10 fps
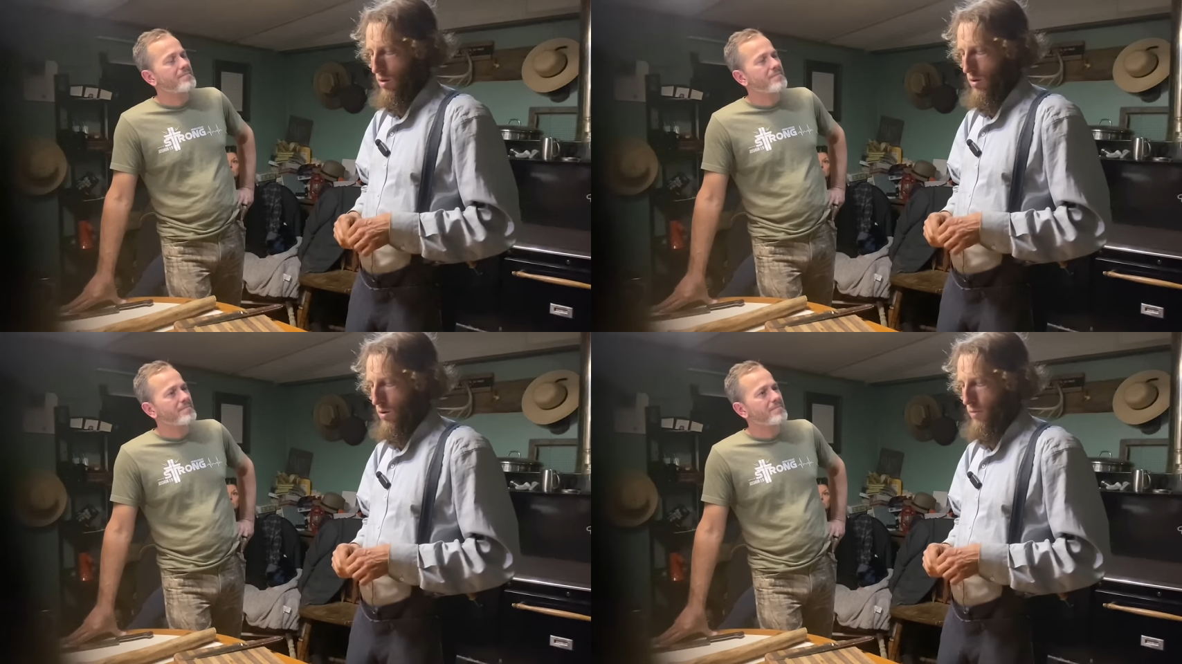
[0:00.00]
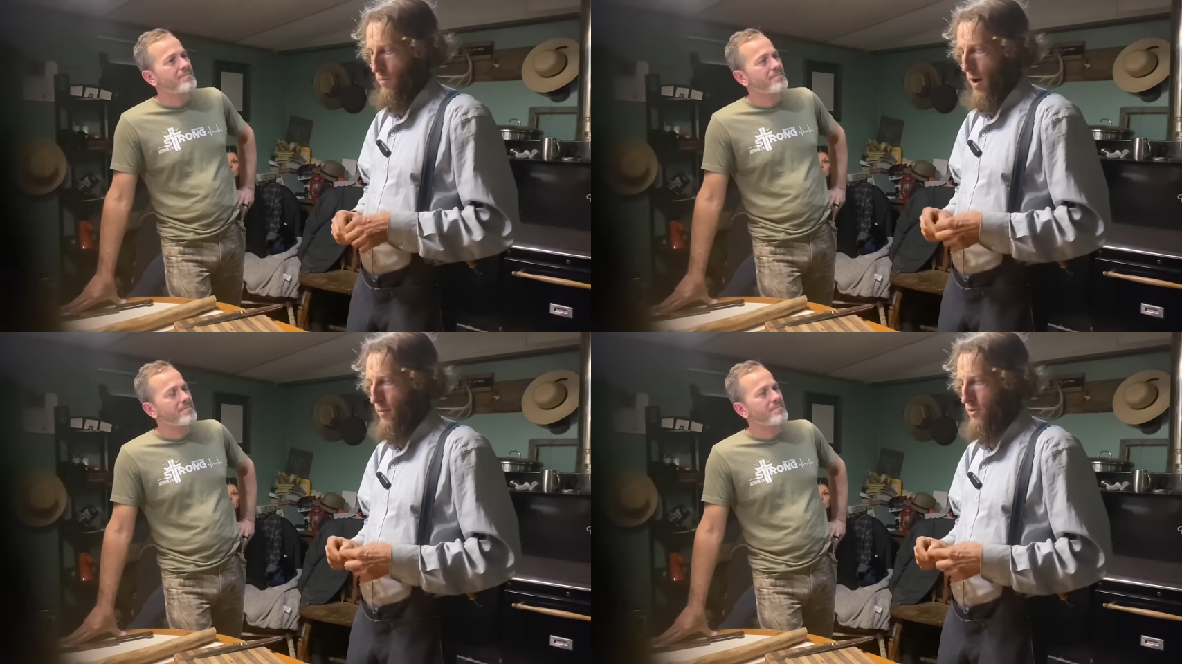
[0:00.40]
Speaker 1: um,
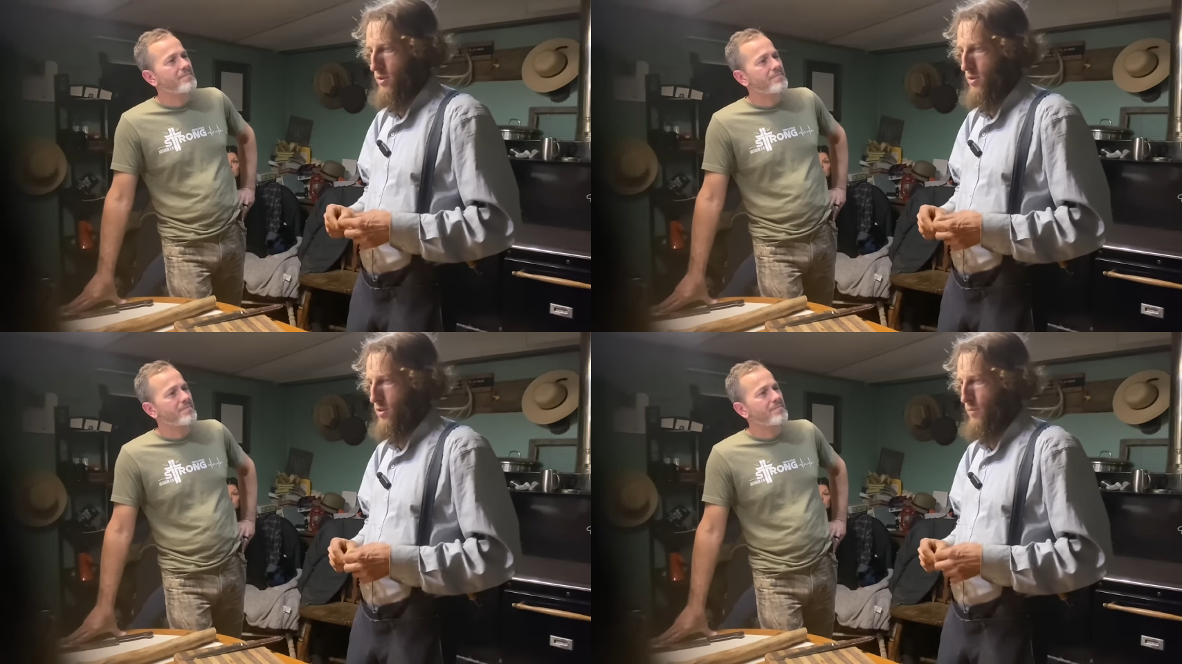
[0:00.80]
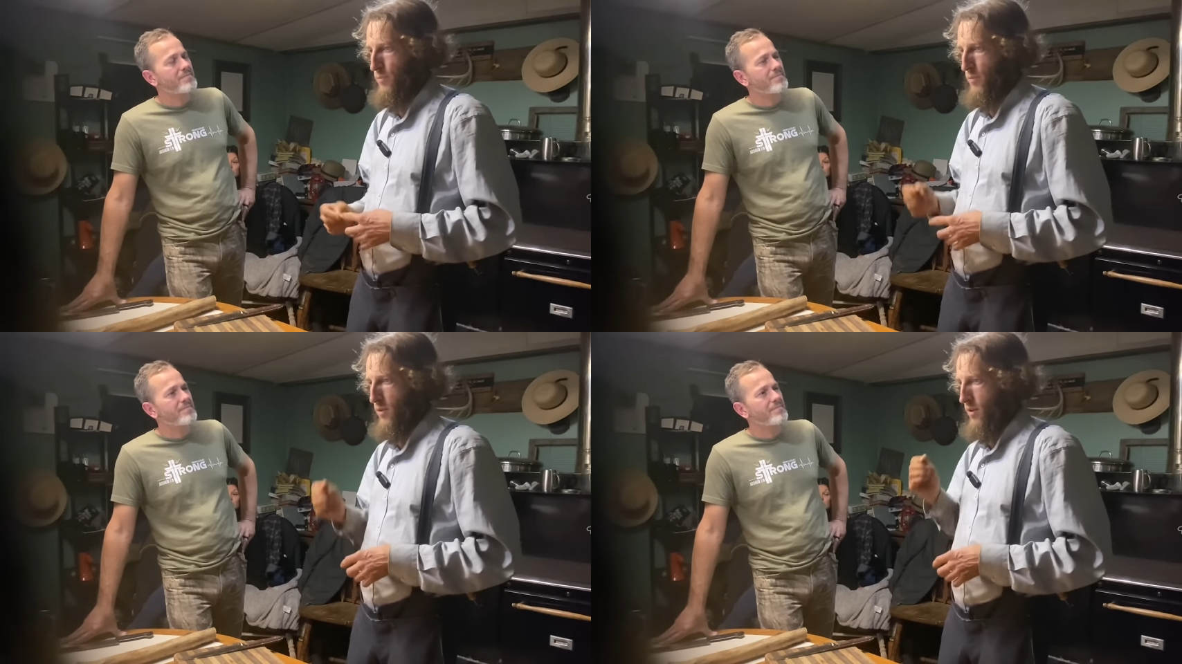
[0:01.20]
Bible says,
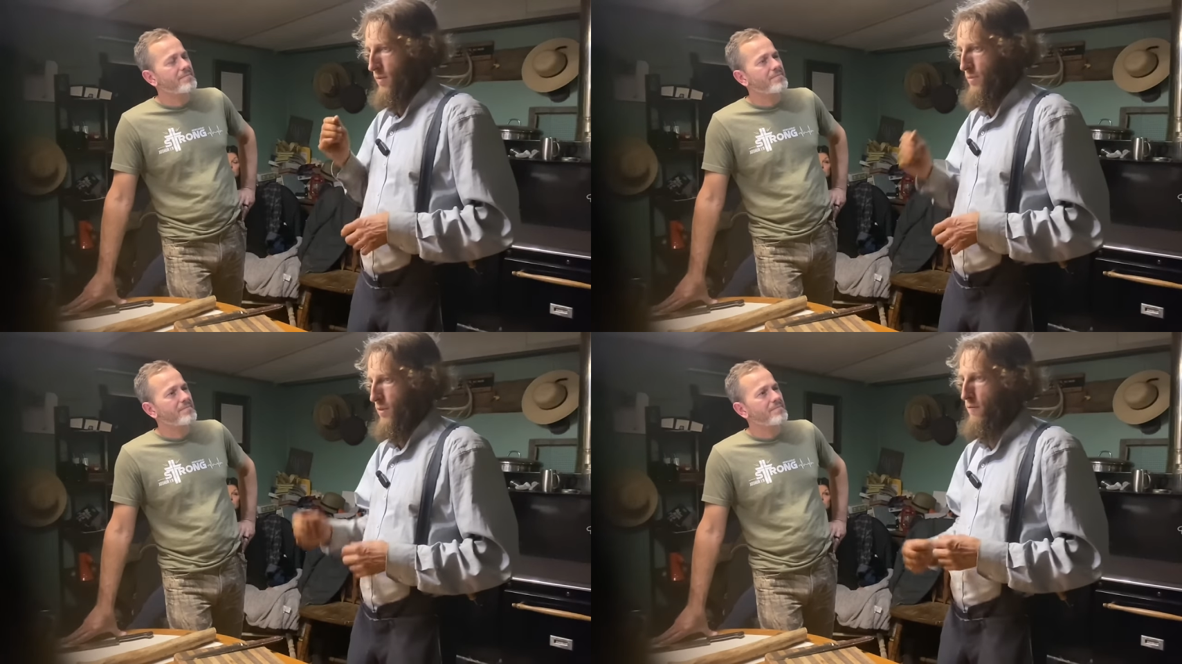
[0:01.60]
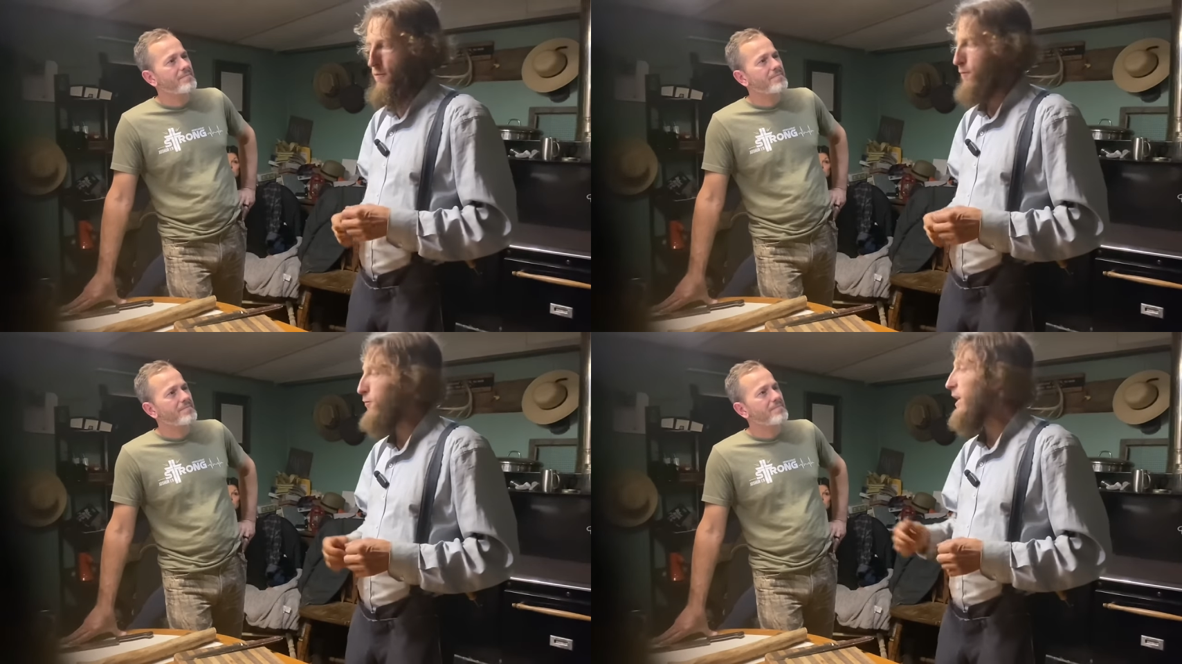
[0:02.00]

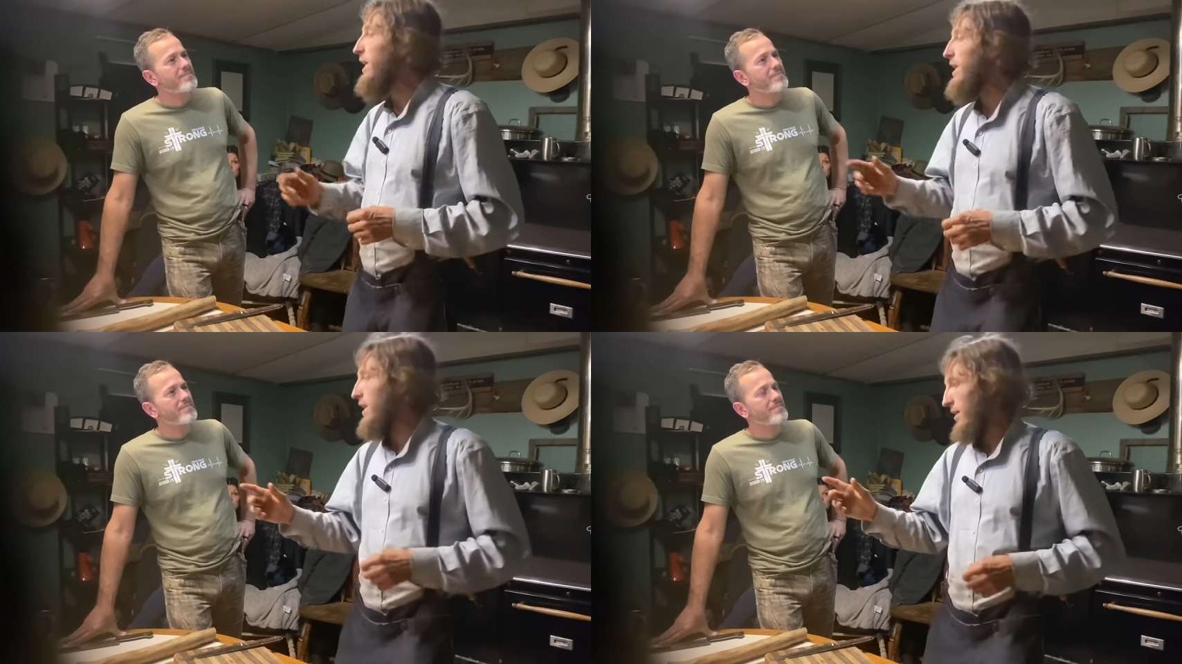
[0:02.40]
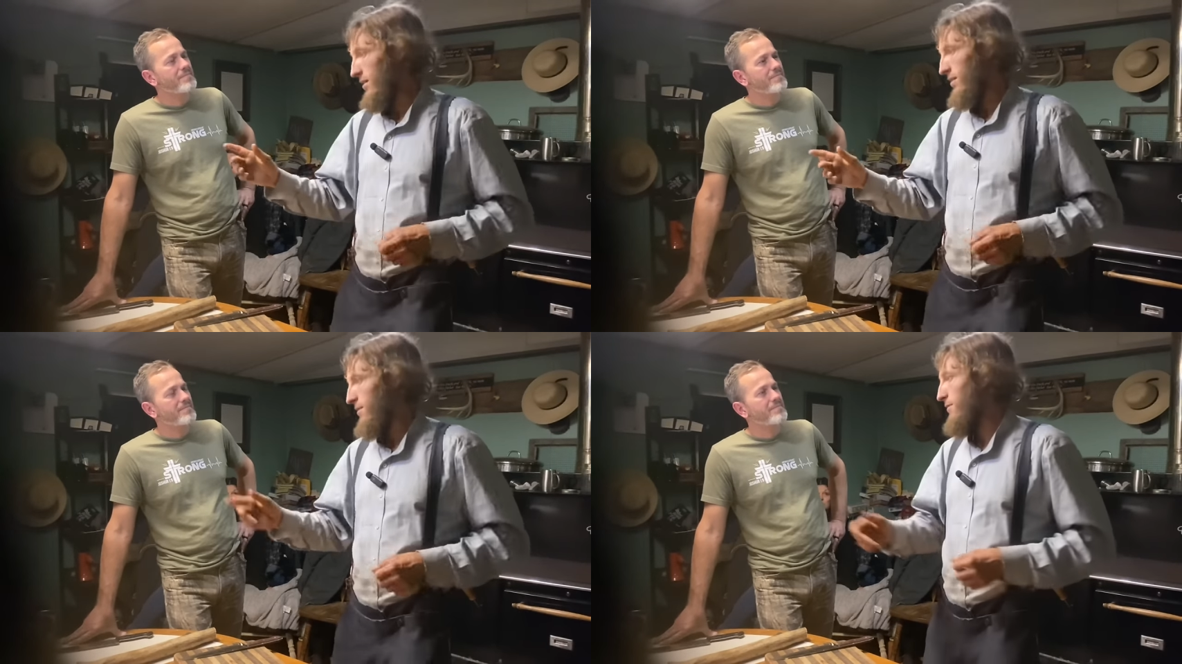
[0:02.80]
flee
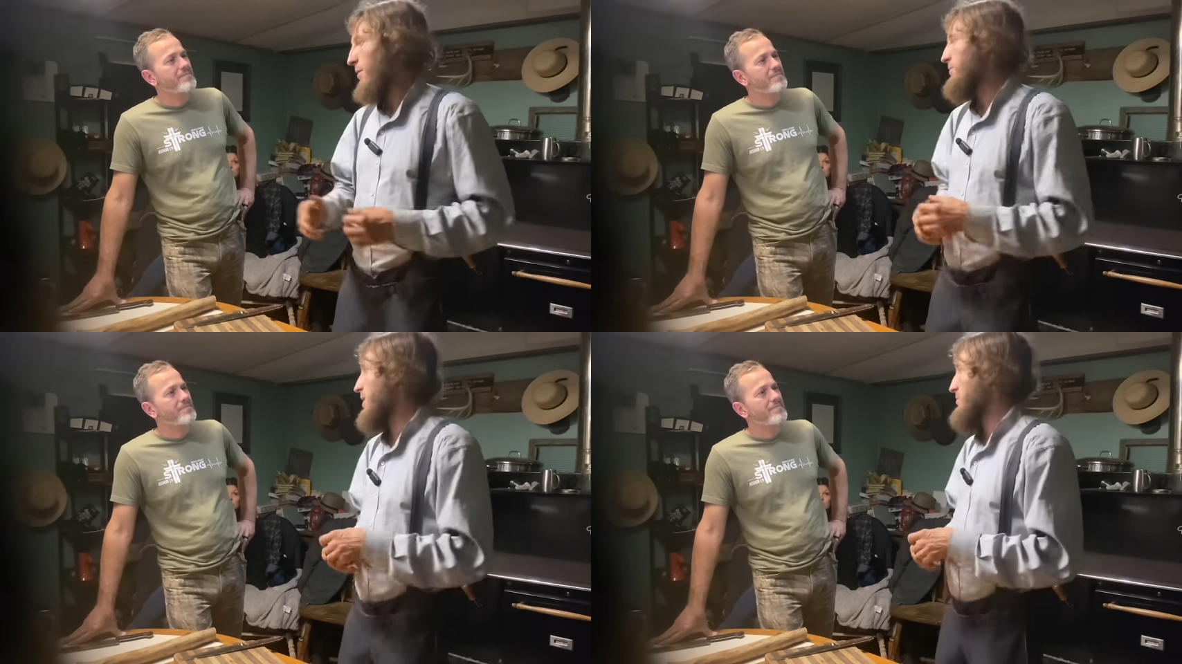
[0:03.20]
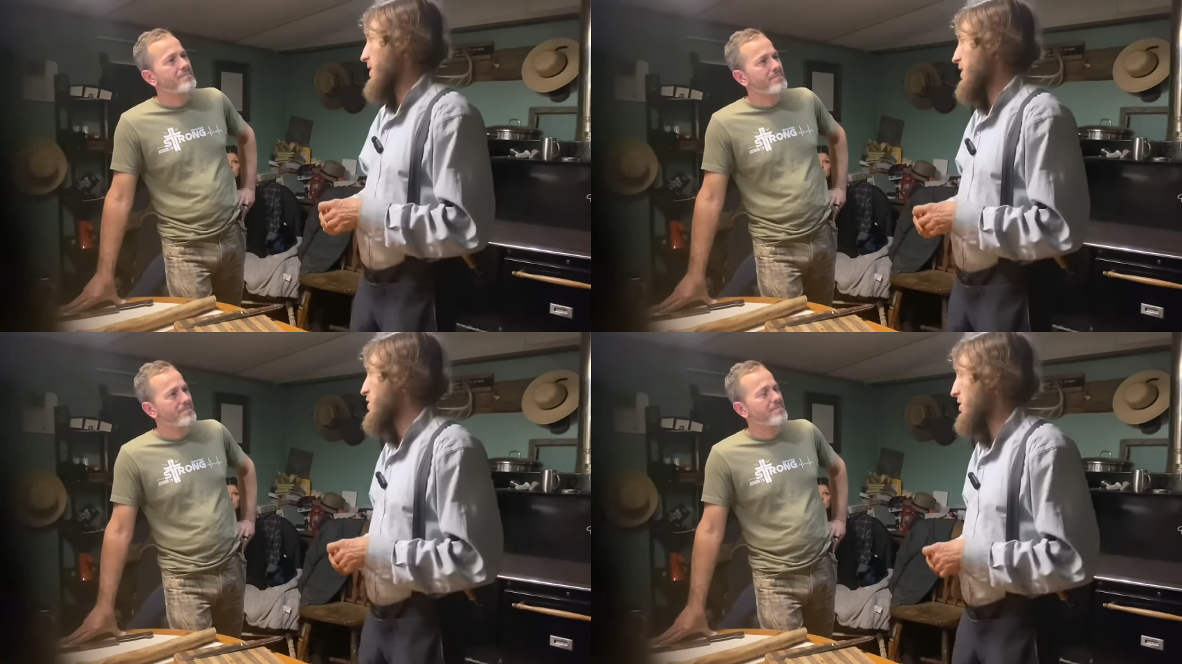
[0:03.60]
from
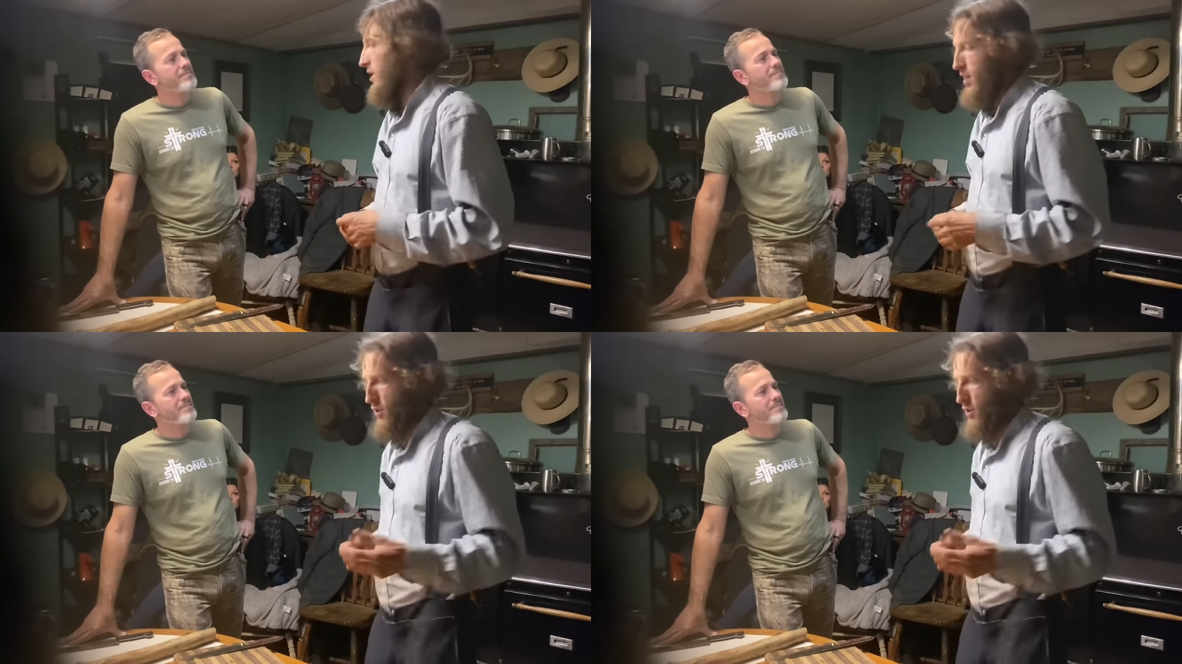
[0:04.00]
temptation.